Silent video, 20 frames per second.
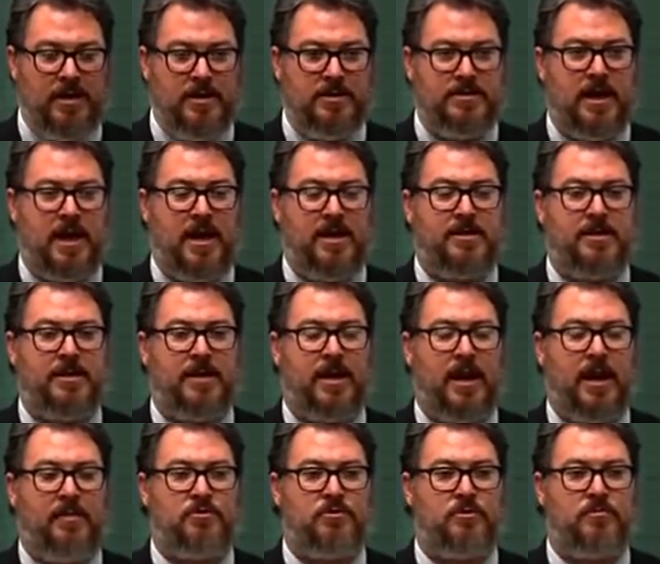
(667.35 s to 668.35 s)
that
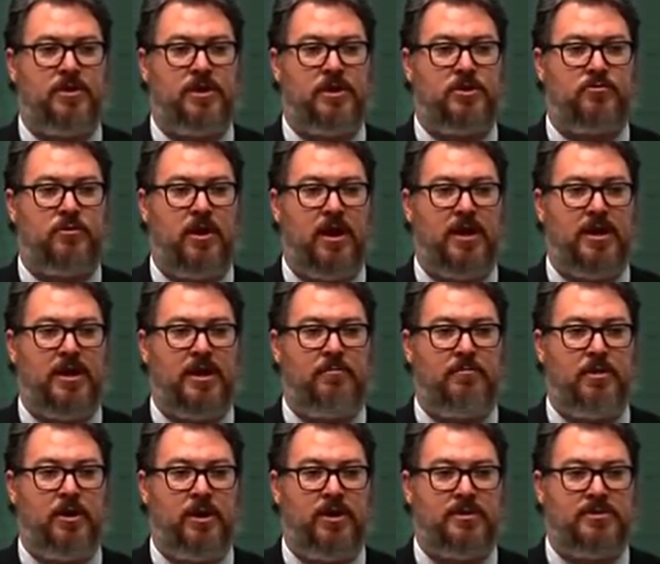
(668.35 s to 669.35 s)
comes from the Australian
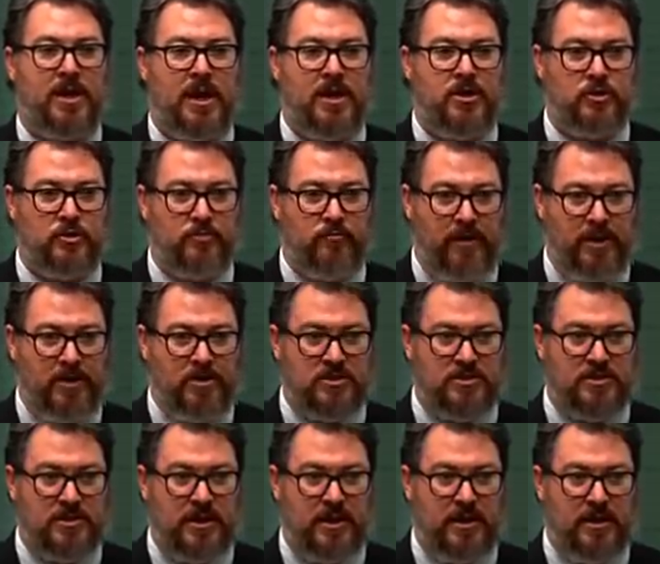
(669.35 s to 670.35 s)
Immunisation
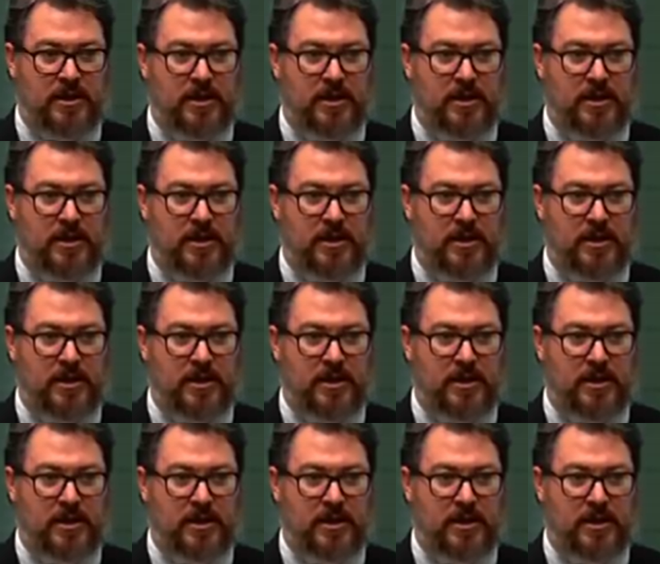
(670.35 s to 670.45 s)
Register.